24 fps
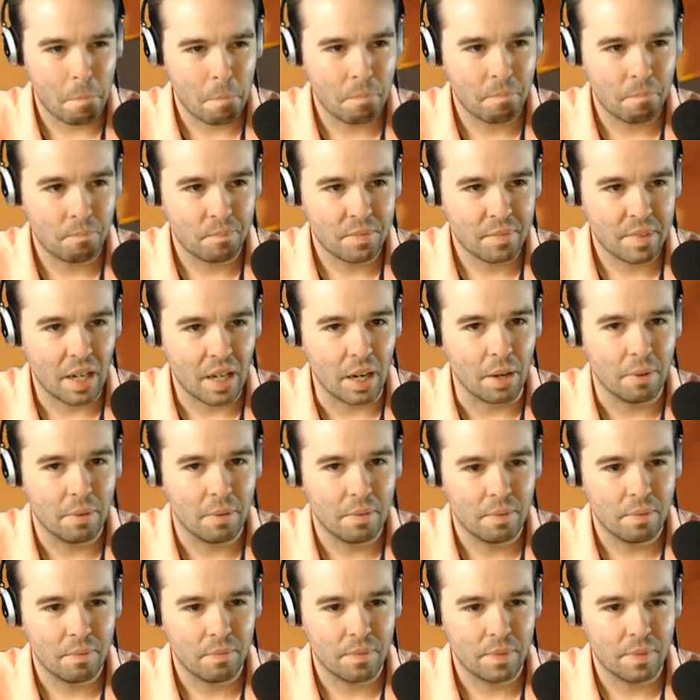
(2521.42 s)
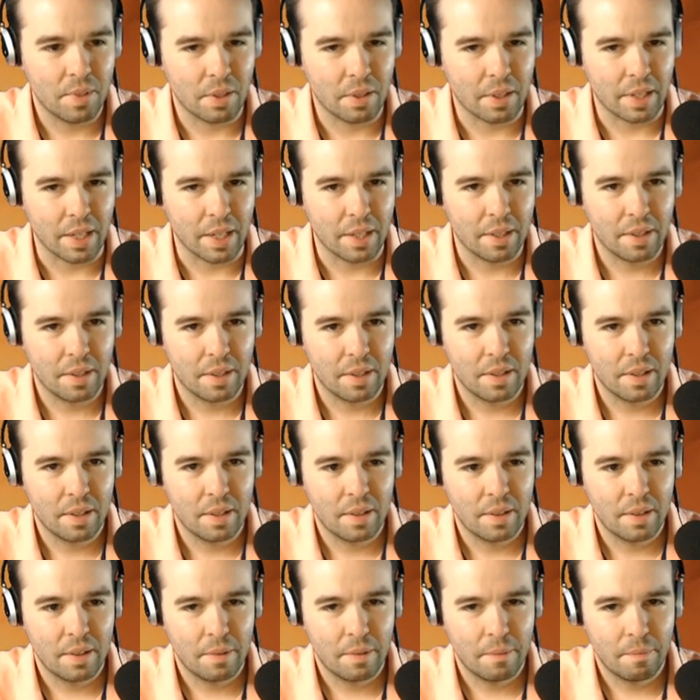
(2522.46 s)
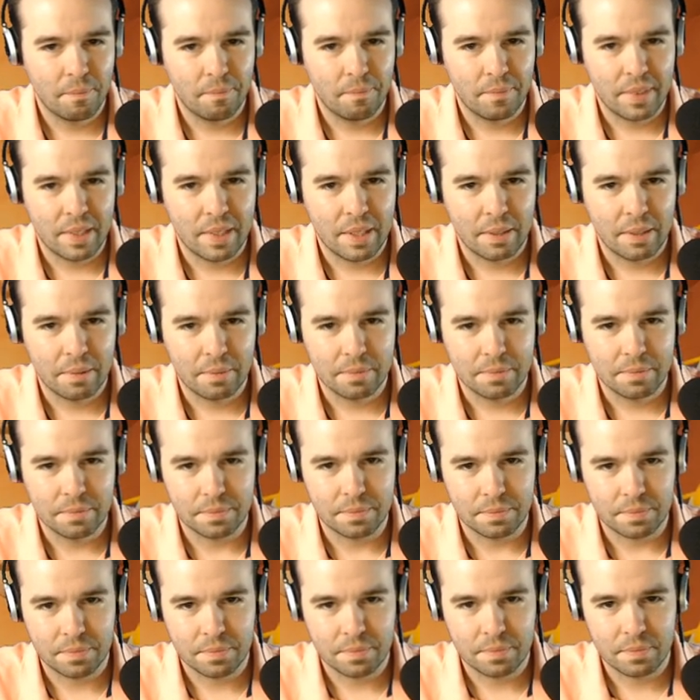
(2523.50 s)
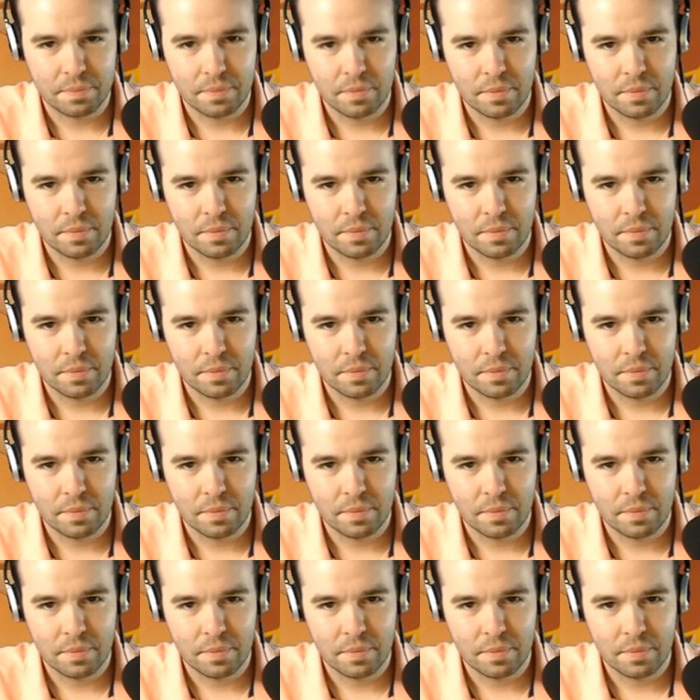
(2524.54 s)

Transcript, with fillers: I just had to get to this. Okay. That's okay.